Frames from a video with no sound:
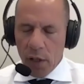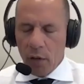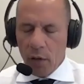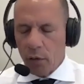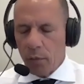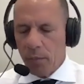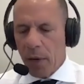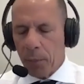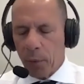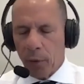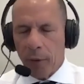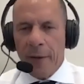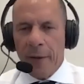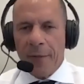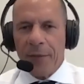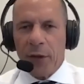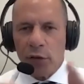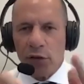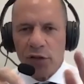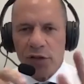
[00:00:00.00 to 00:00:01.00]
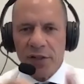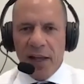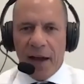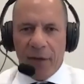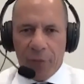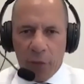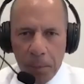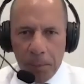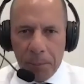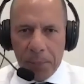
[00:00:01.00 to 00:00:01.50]
Remember, there's
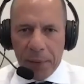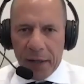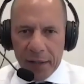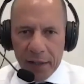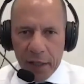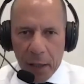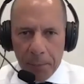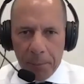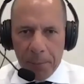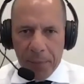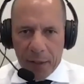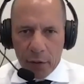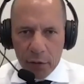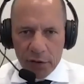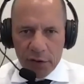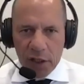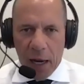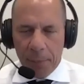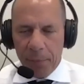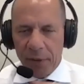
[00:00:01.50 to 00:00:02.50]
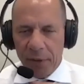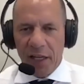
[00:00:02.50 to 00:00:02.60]
never been a better time in the